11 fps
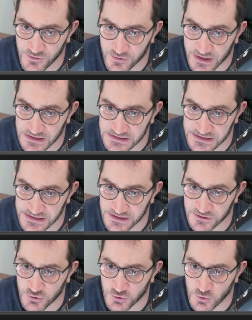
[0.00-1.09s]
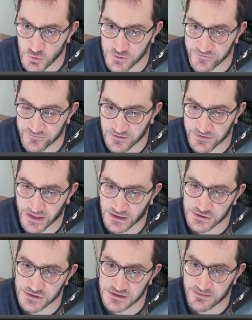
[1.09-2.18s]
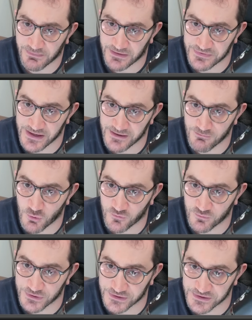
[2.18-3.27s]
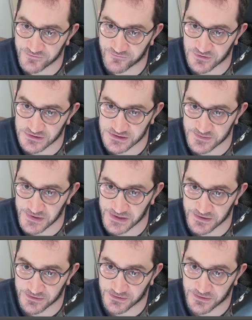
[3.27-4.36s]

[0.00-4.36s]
You can see 2 different textures, but they move with a different speed.